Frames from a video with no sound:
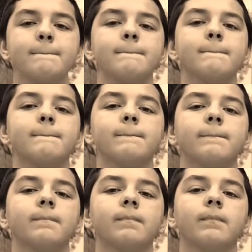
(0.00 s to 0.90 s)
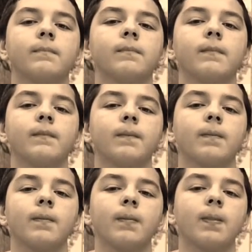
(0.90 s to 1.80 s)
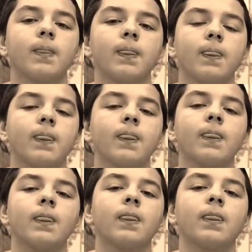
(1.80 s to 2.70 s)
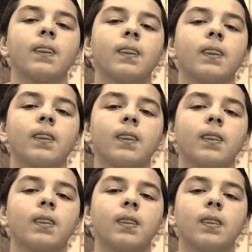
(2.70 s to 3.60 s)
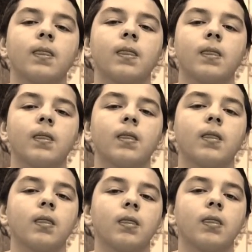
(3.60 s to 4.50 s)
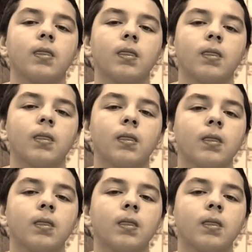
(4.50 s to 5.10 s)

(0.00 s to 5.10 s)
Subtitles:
The person shown says nothing.